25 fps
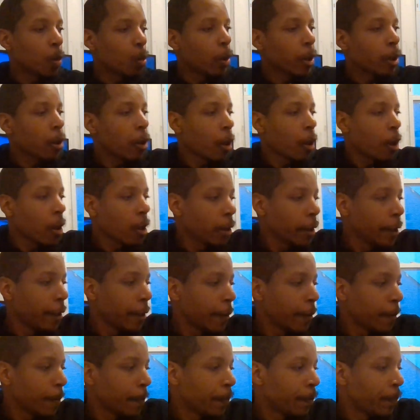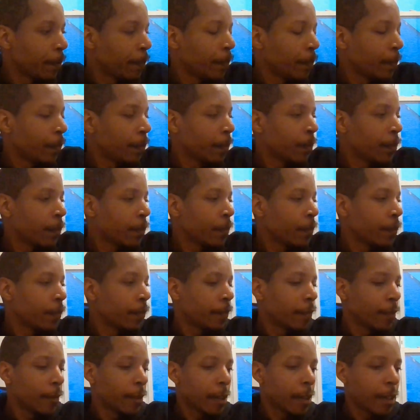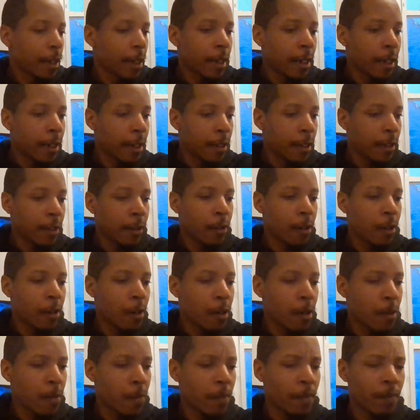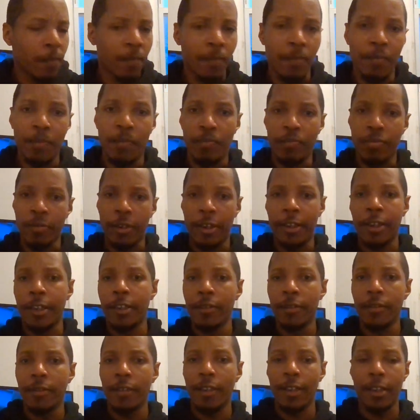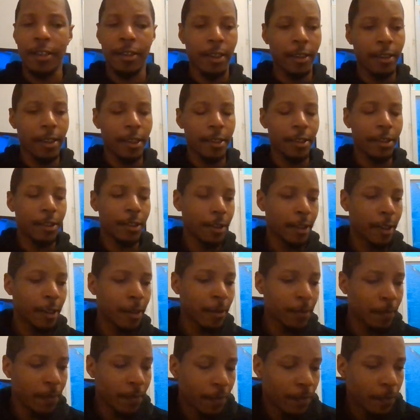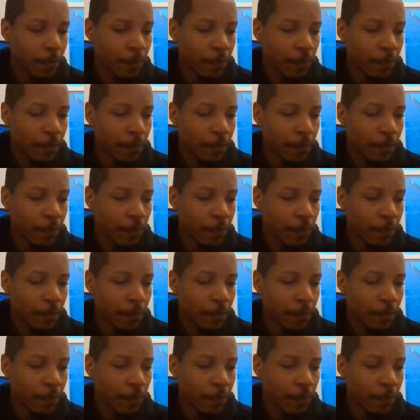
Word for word: with Carly and um, Brennan, I think that's his name.